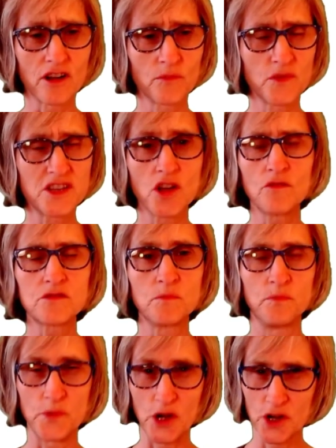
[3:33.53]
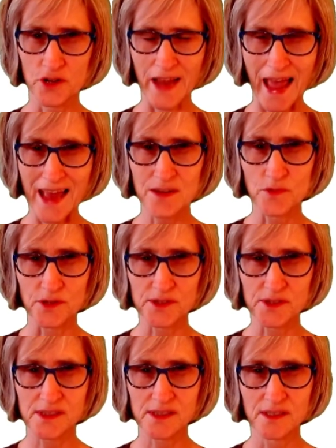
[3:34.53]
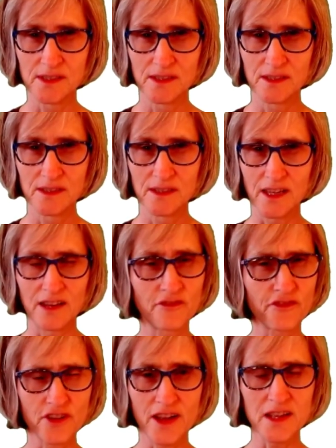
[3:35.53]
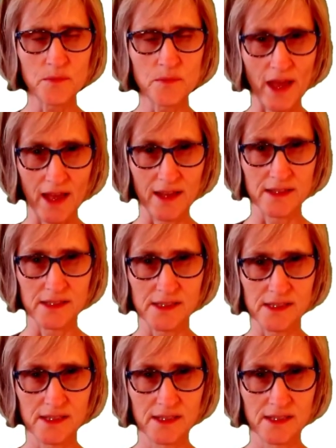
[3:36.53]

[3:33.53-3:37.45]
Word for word: We don't burn animals in frying pans.